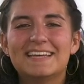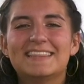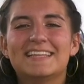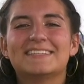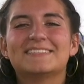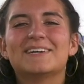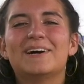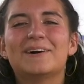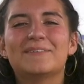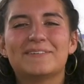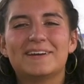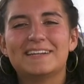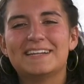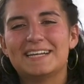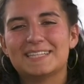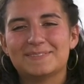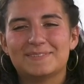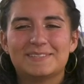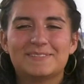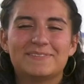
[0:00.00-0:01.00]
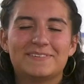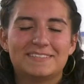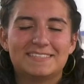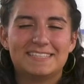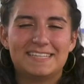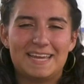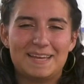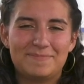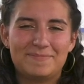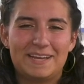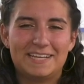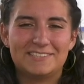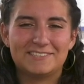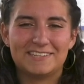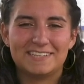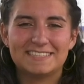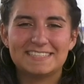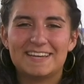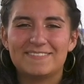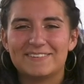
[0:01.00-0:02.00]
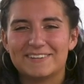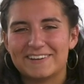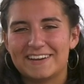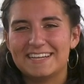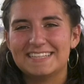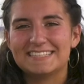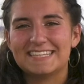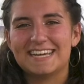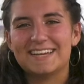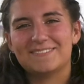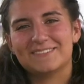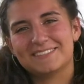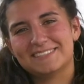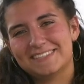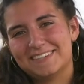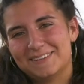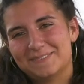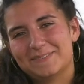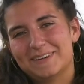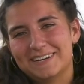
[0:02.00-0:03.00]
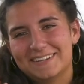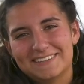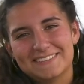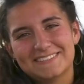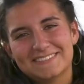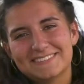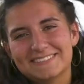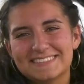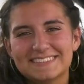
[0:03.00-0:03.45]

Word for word: That's all of our announcements for today, Patriots. Have a great day and we'll see you tomorrow.